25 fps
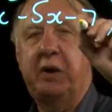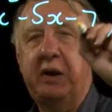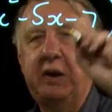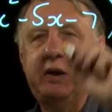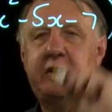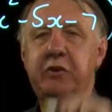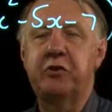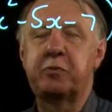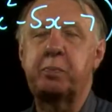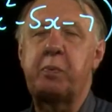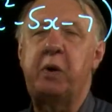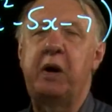
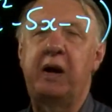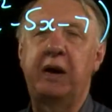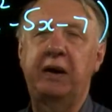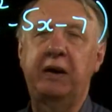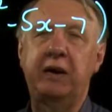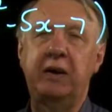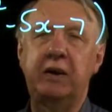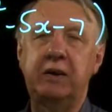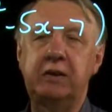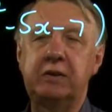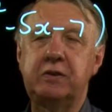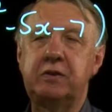each
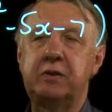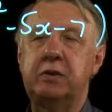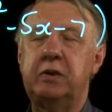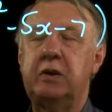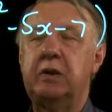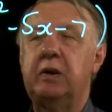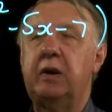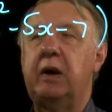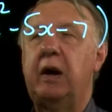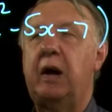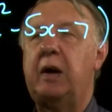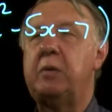bracket
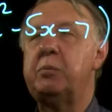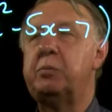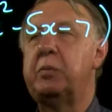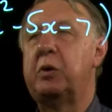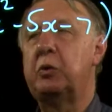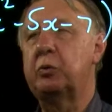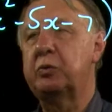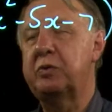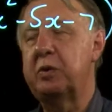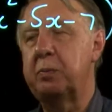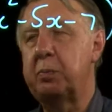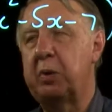and
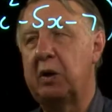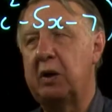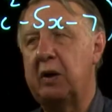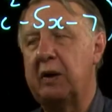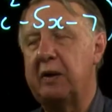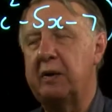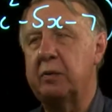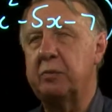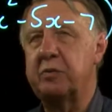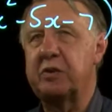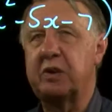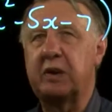multiply
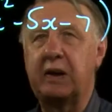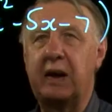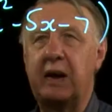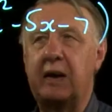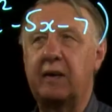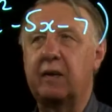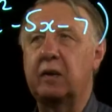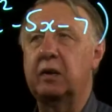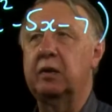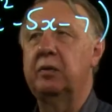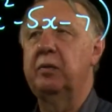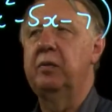them
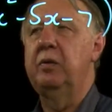together.